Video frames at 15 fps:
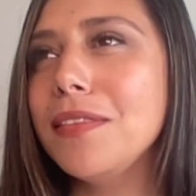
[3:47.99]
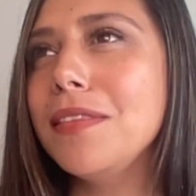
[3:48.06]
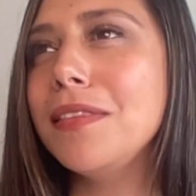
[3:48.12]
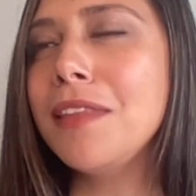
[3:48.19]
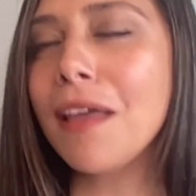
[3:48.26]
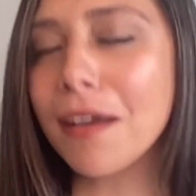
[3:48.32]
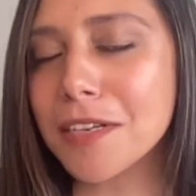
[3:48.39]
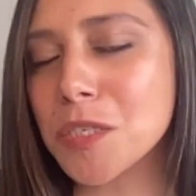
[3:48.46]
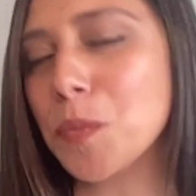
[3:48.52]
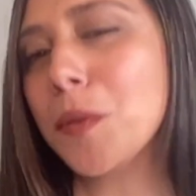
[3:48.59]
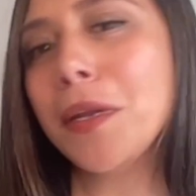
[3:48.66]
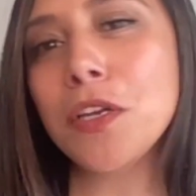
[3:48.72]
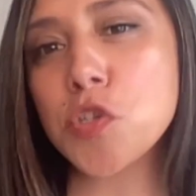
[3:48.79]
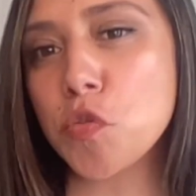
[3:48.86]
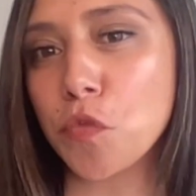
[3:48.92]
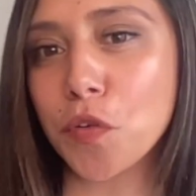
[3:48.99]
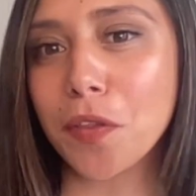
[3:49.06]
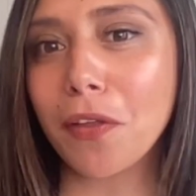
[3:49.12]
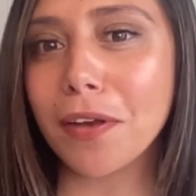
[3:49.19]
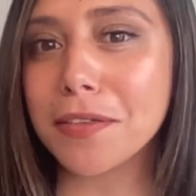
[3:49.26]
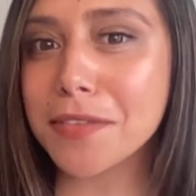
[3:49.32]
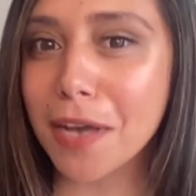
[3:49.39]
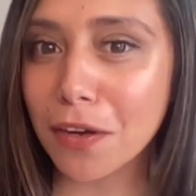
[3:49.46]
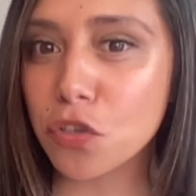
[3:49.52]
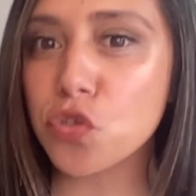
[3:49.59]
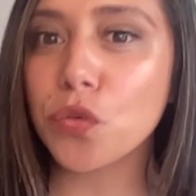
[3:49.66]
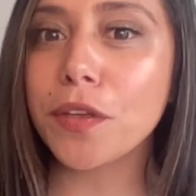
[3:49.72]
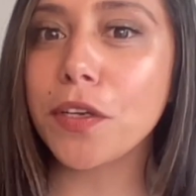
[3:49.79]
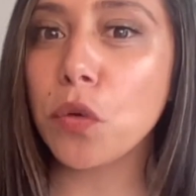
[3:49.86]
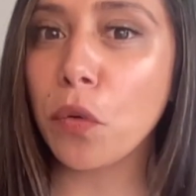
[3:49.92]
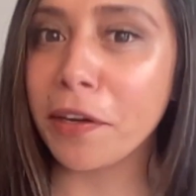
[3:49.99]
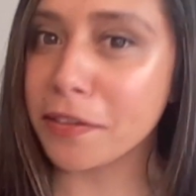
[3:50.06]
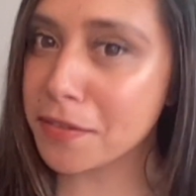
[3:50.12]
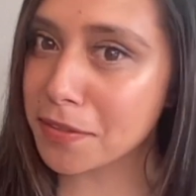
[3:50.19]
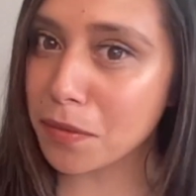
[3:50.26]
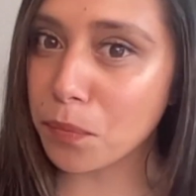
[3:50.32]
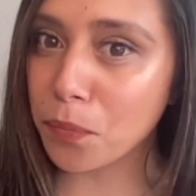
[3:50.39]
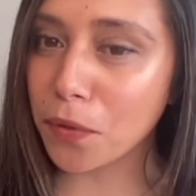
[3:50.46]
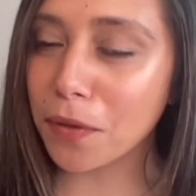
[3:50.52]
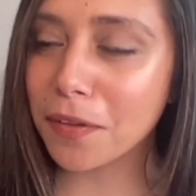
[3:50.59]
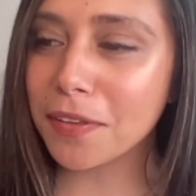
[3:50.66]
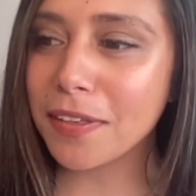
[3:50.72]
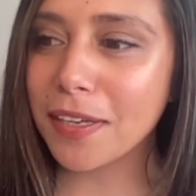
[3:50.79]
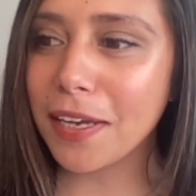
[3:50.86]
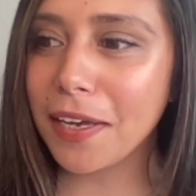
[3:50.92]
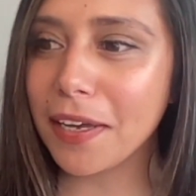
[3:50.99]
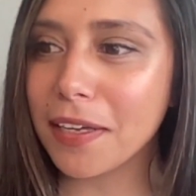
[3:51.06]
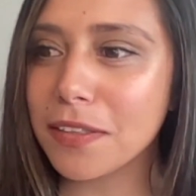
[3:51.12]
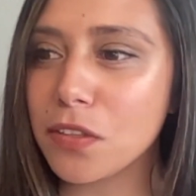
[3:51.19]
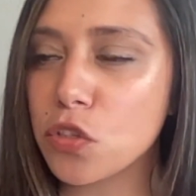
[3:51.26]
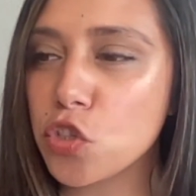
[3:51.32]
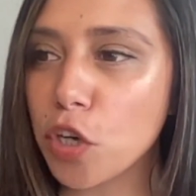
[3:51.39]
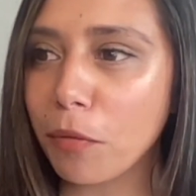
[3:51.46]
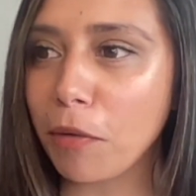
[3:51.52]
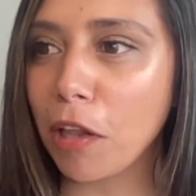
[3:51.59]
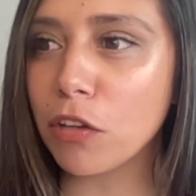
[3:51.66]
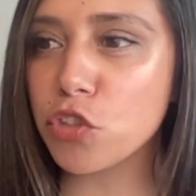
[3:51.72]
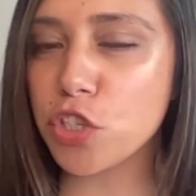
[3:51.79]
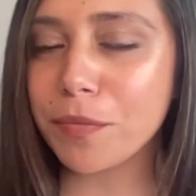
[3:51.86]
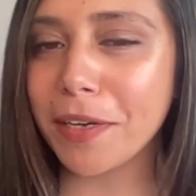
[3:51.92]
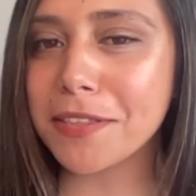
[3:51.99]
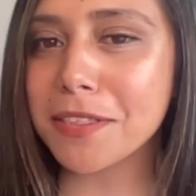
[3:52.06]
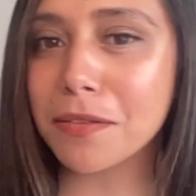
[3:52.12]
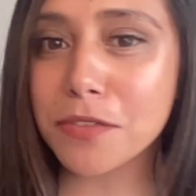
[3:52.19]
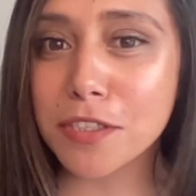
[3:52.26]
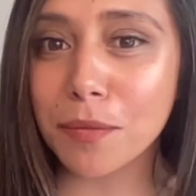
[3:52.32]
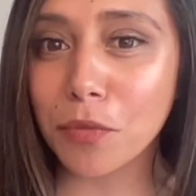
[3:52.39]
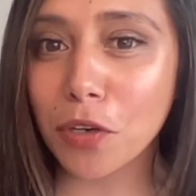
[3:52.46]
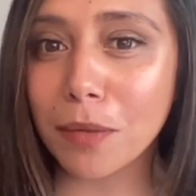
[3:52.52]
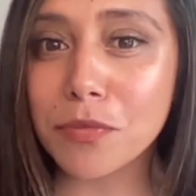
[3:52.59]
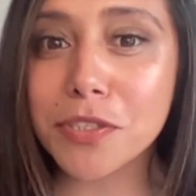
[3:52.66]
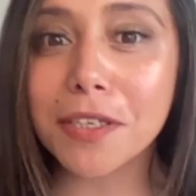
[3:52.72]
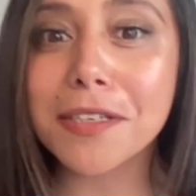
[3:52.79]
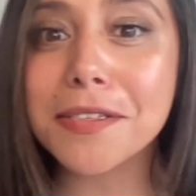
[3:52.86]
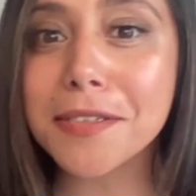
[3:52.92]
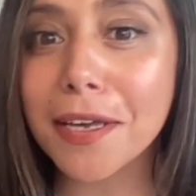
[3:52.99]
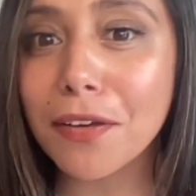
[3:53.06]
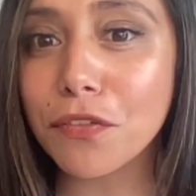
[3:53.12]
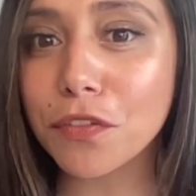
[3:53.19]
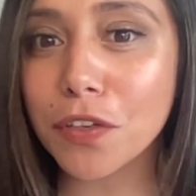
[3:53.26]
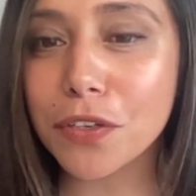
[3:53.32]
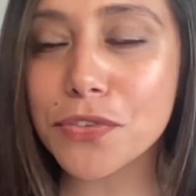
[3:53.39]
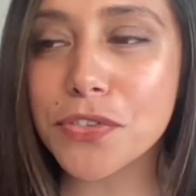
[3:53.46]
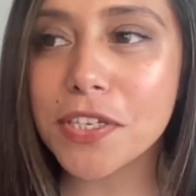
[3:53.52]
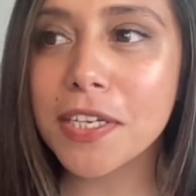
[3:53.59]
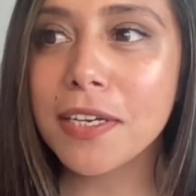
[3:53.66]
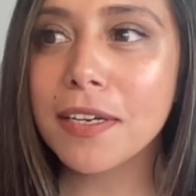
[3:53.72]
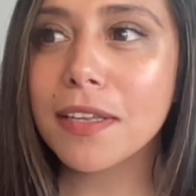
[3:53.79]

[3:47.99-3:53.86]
The explanation for that is actually quite simple, and the terminology might sound similar. I'm just going to say it first.